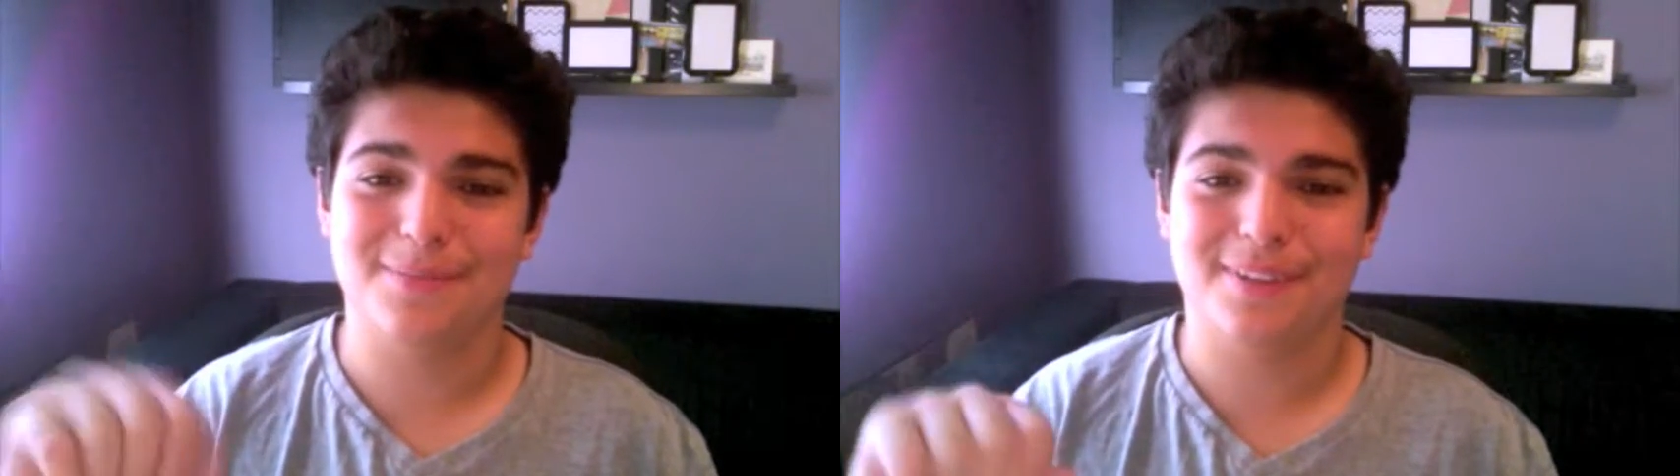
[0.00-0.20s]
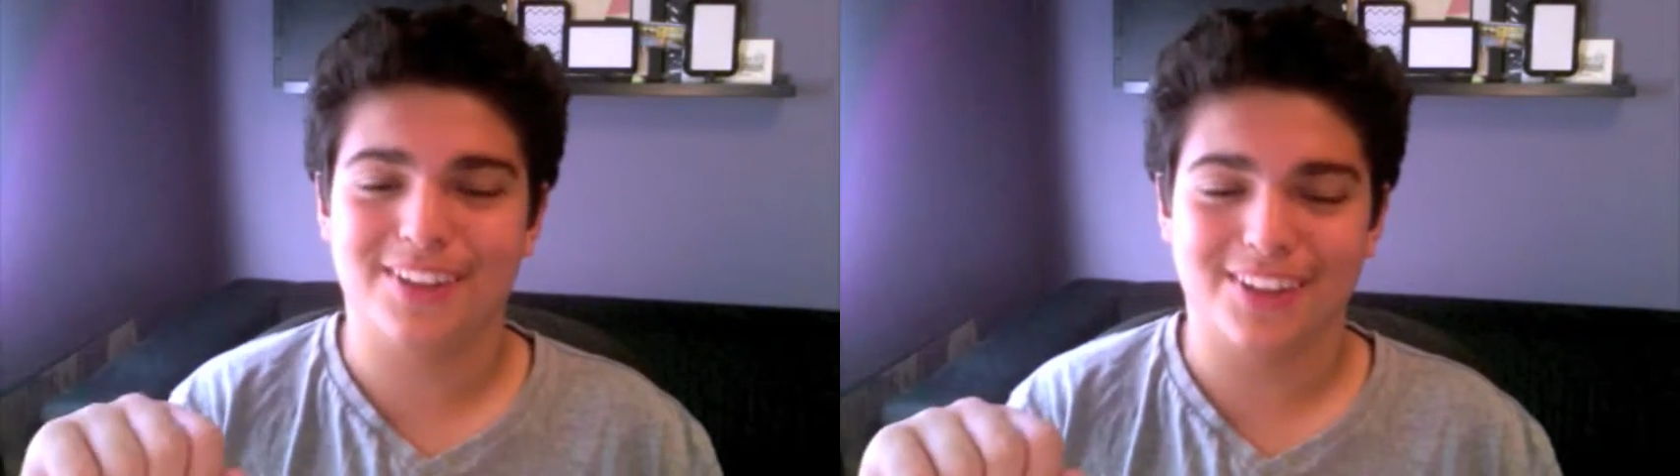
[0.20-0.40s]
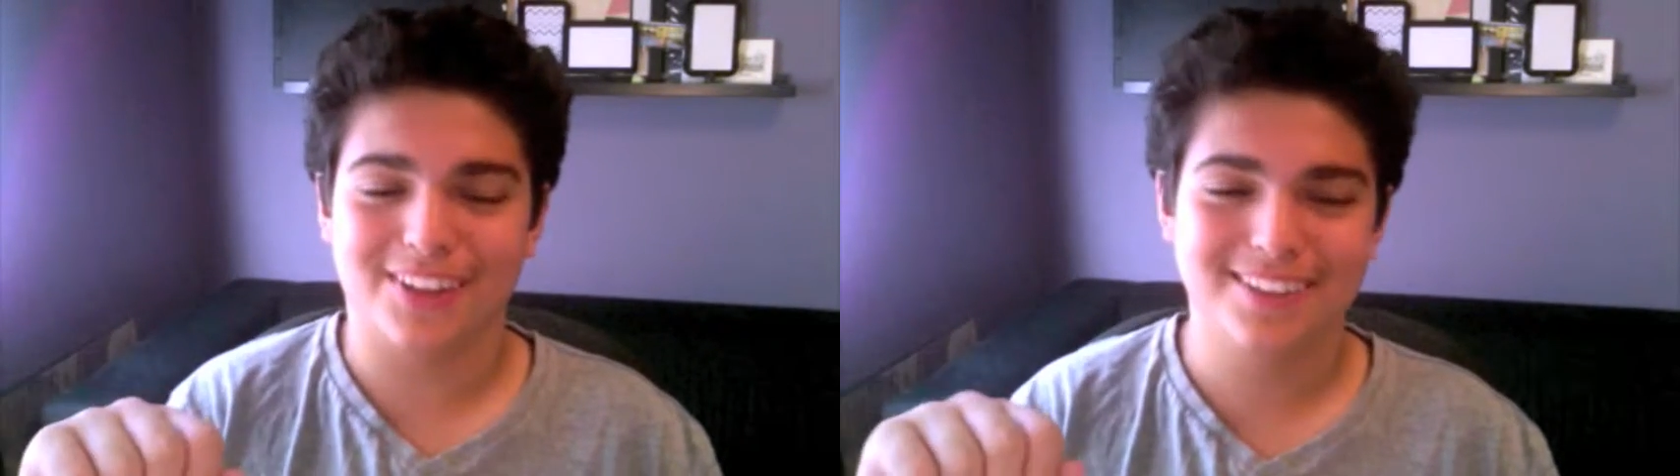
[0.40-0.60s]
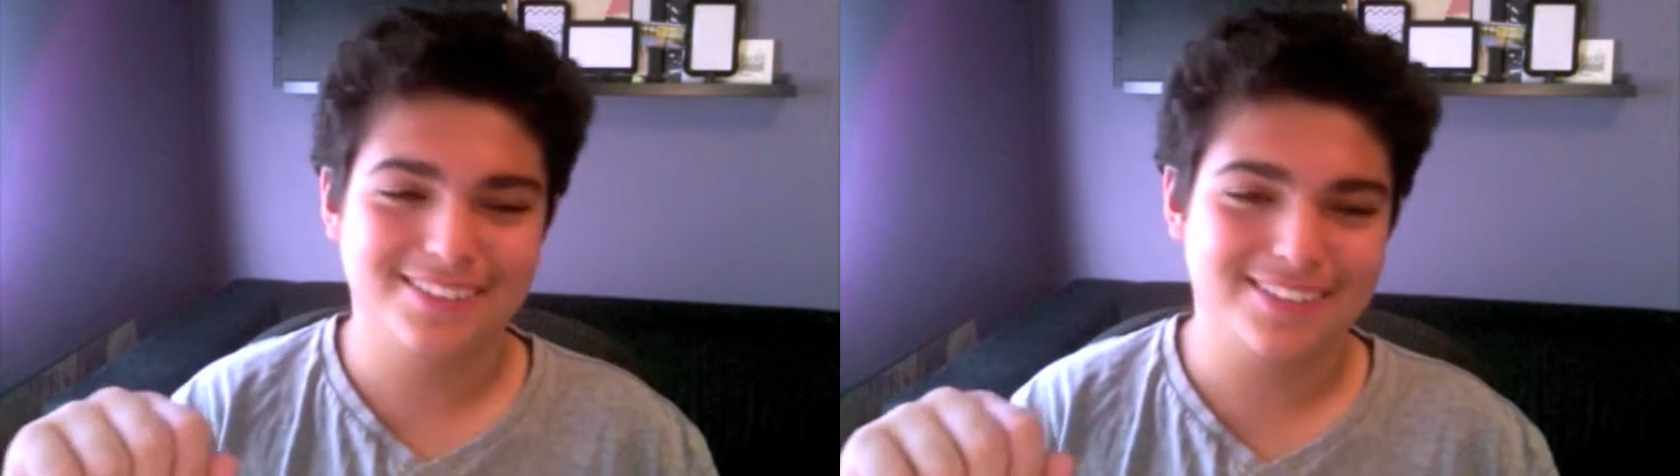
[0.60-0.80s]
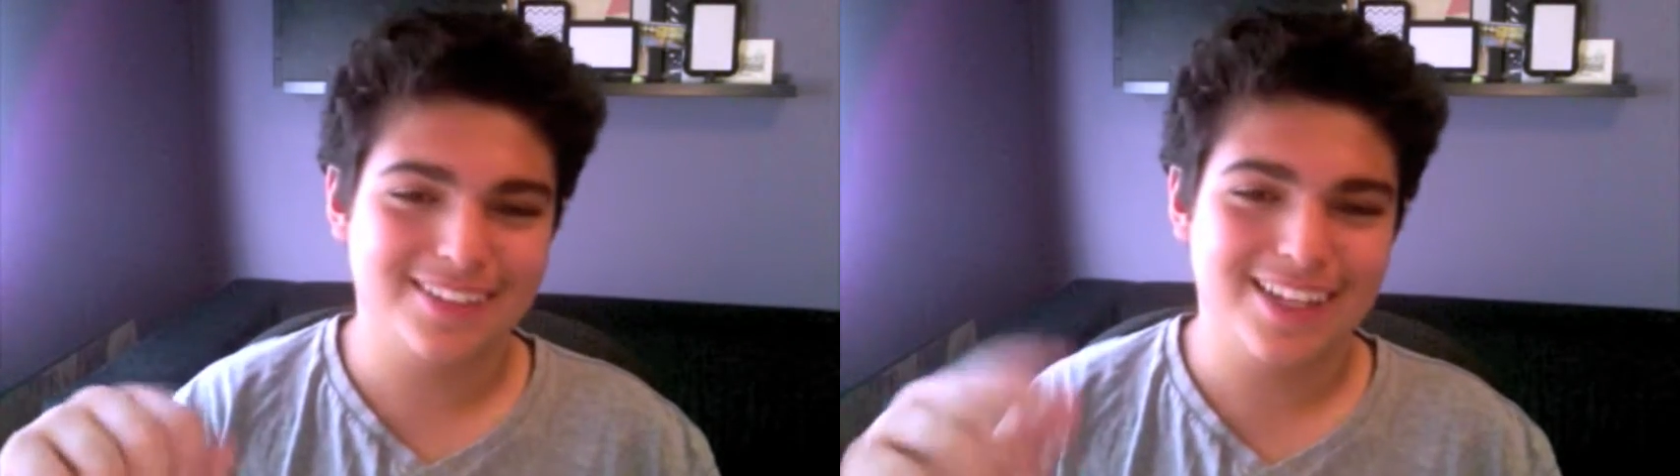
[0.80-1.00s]
middle
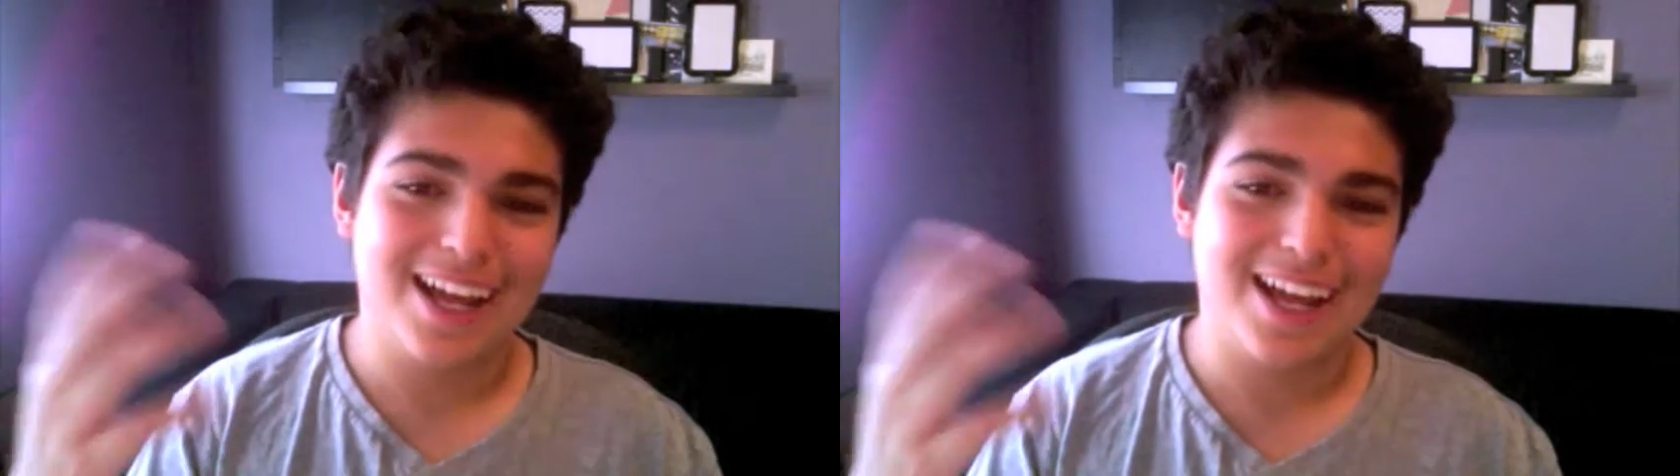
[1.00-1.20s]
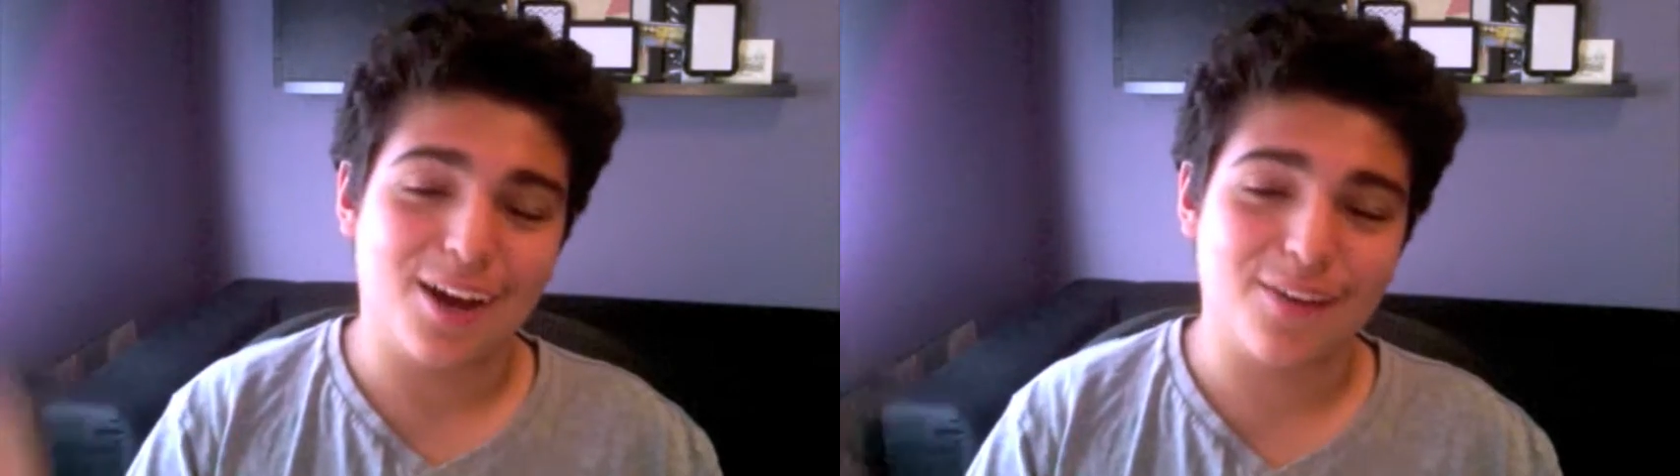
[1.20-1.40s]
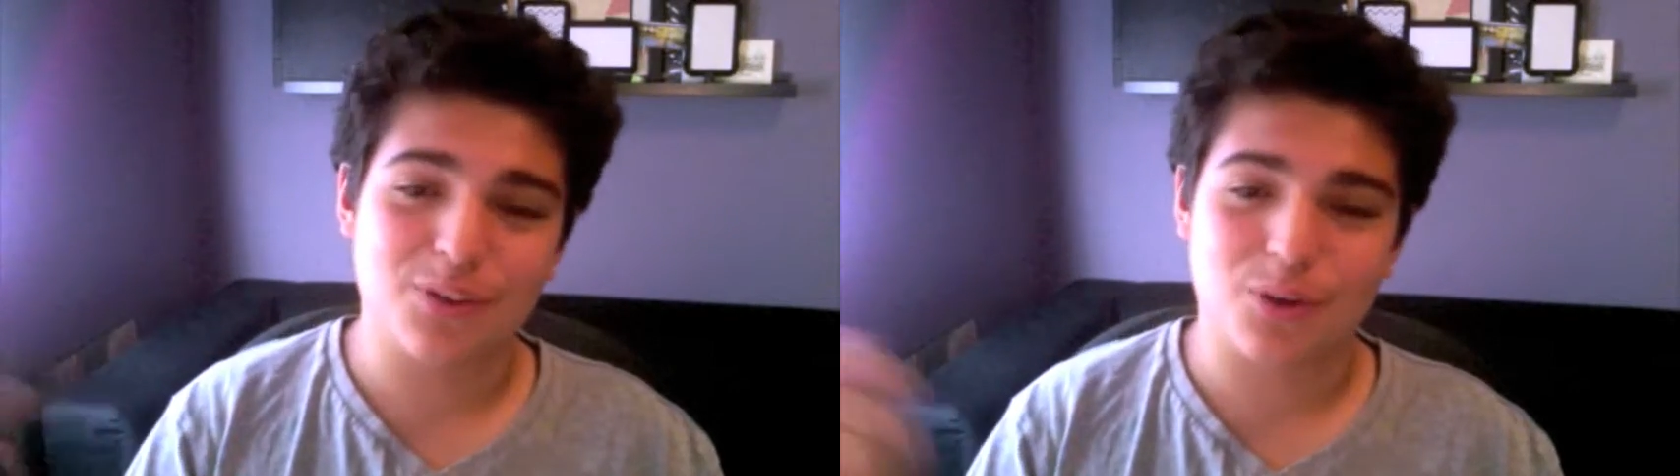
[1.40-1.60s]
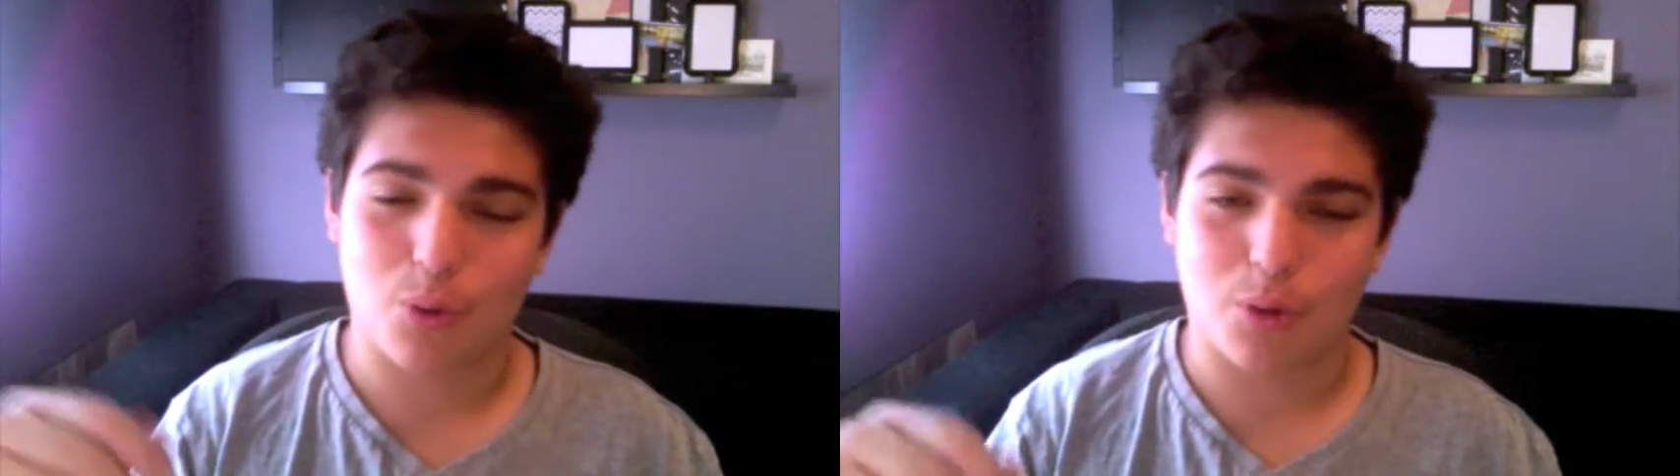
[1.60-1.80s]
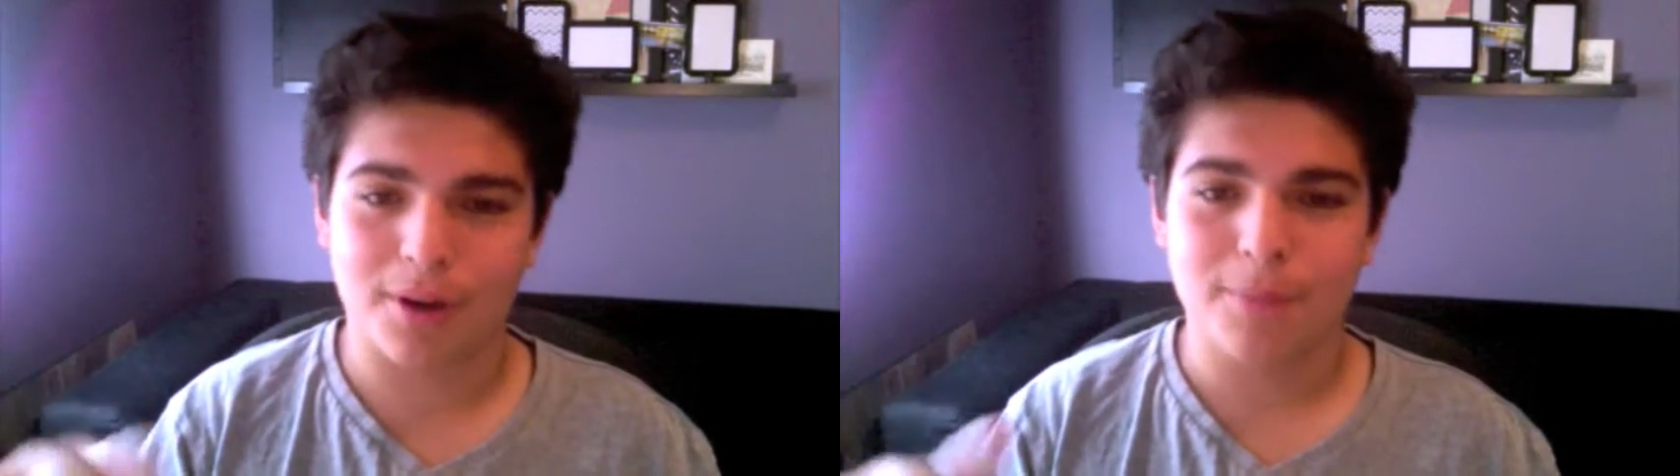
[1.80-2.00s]
of the
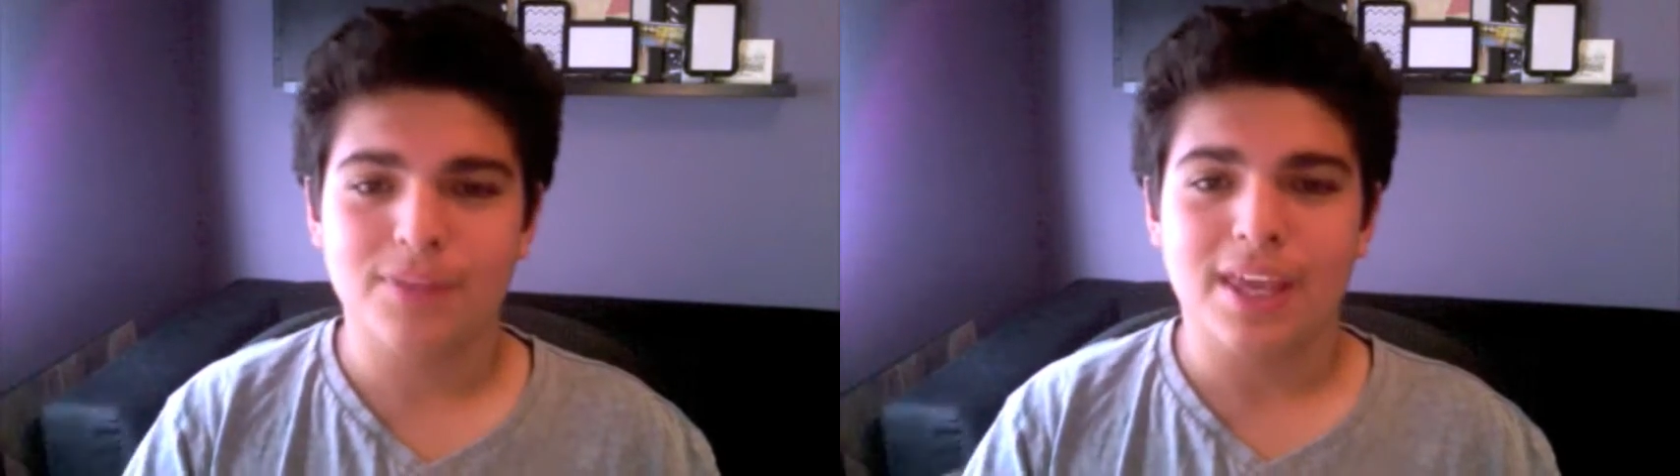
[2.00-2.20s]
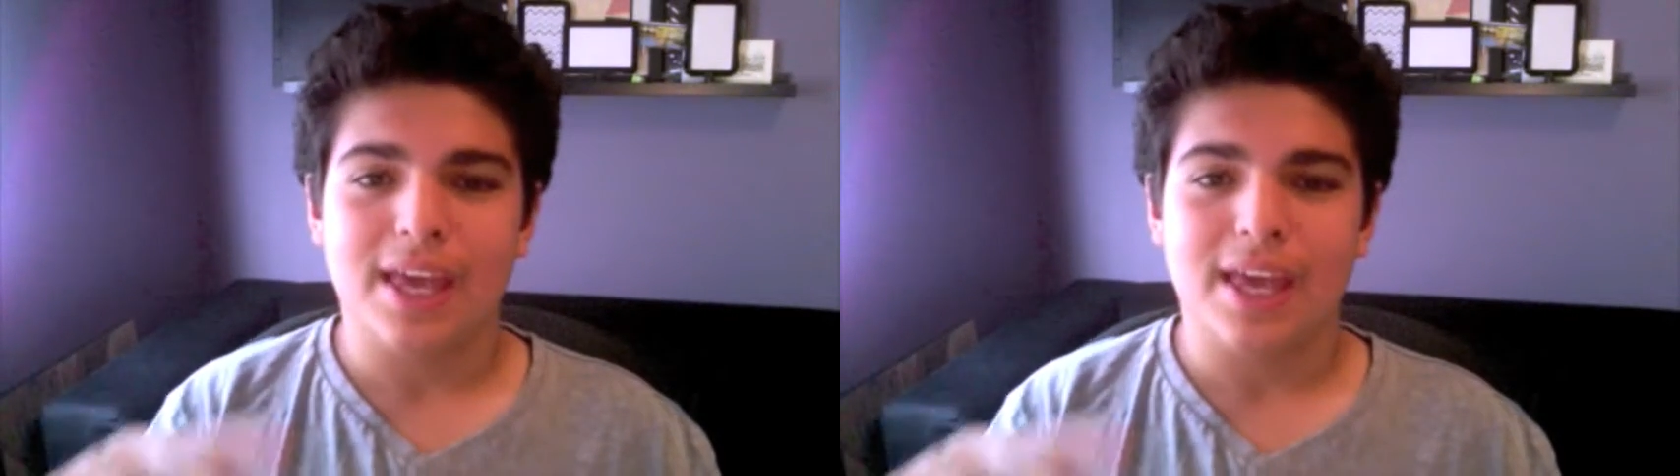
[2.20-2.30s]
quark,